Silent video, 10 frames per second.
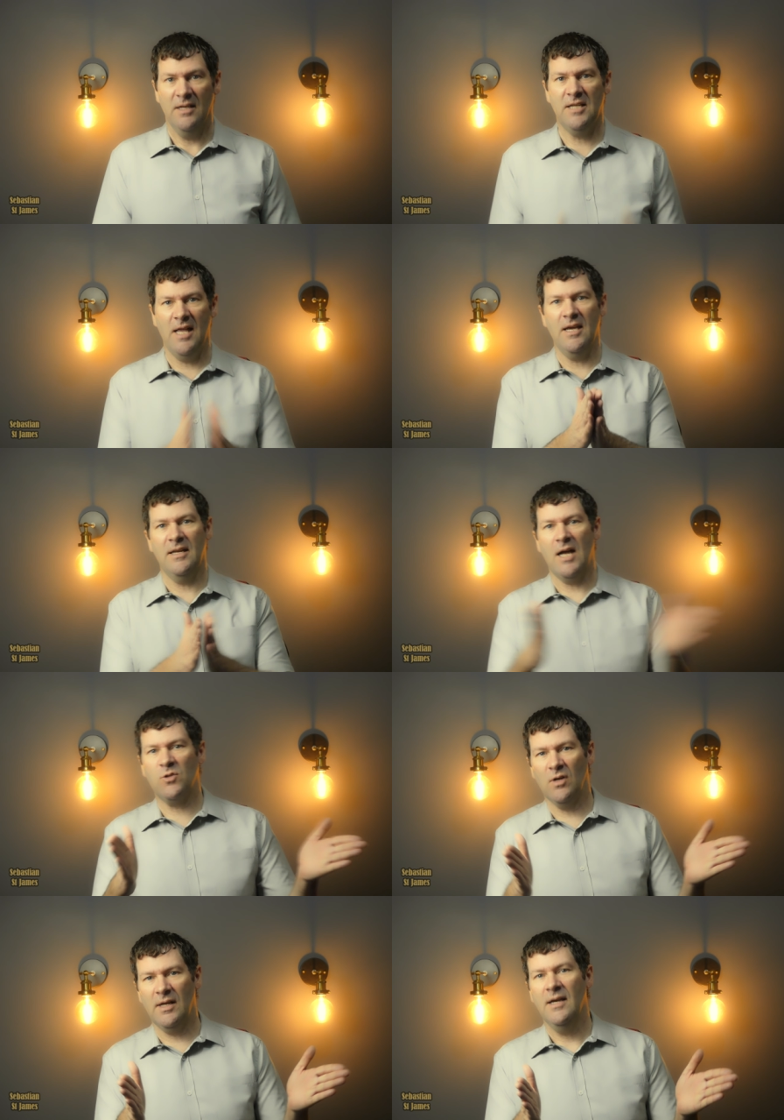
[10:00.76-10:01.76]
The 10-year
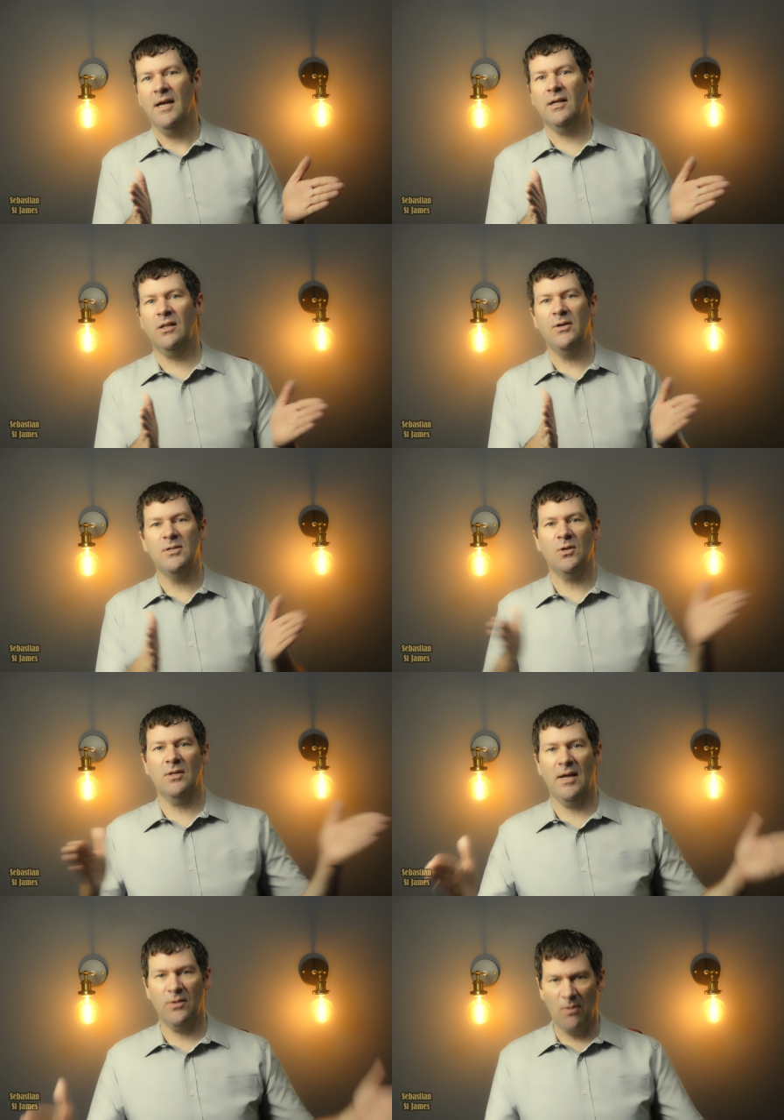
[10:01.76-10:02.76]
naturally includes all
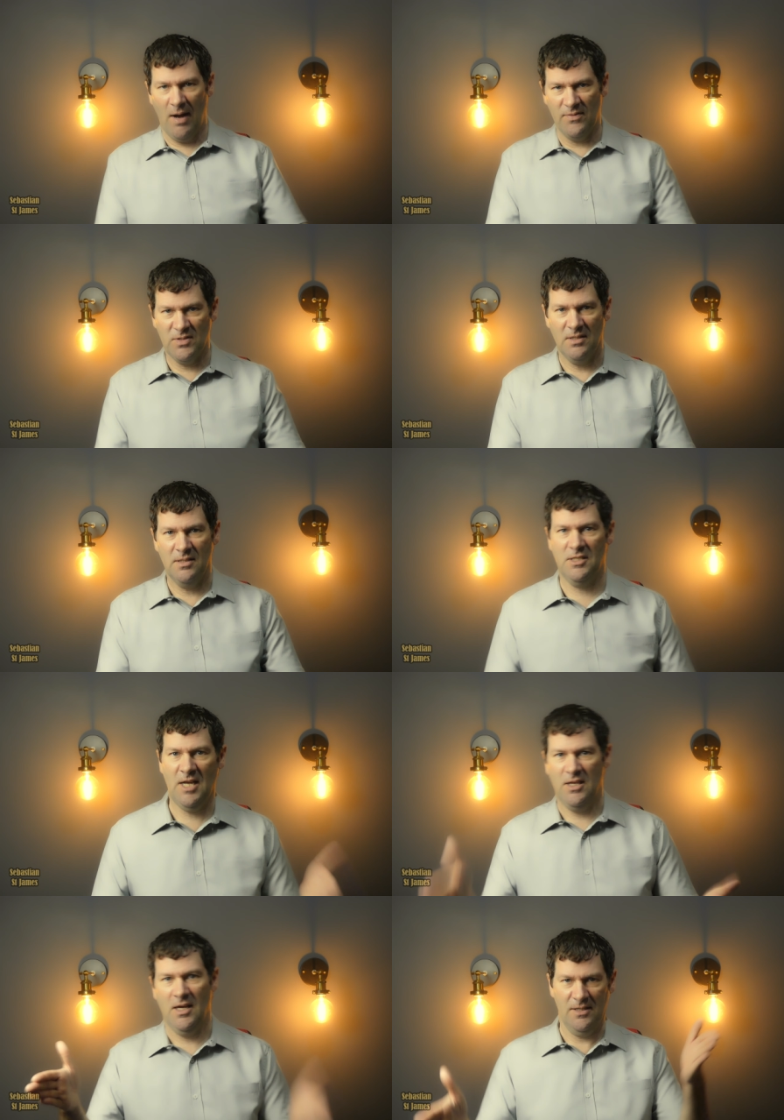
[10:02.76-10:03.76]
the other graphs. It's
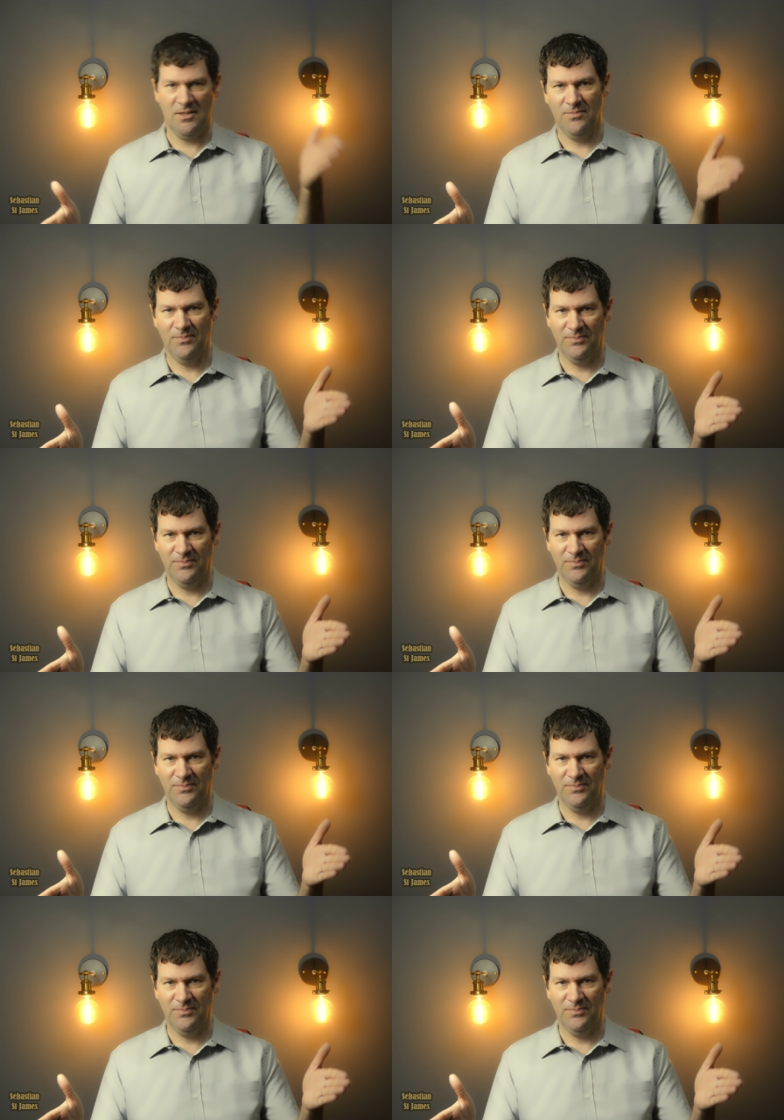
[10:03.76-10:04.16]
10 years.